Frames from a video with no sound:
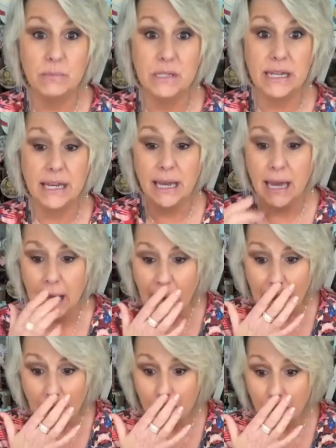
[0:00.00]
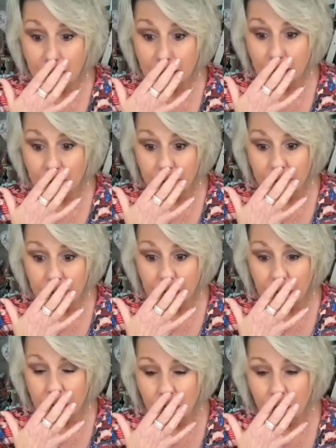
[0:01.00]
Whimsy, I believe,
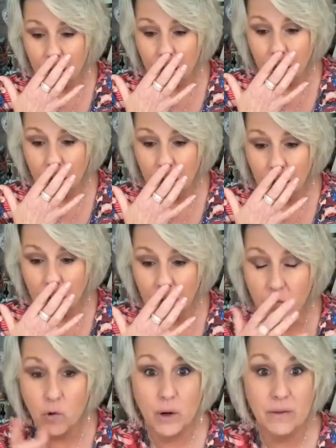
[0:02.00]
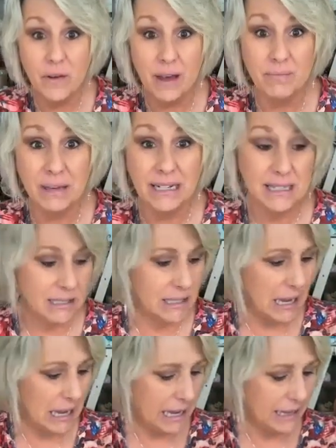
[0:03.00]
in 45
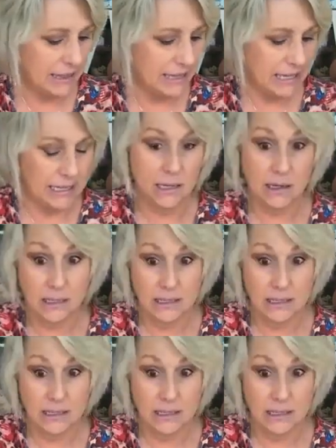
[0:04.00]
minutes, I think.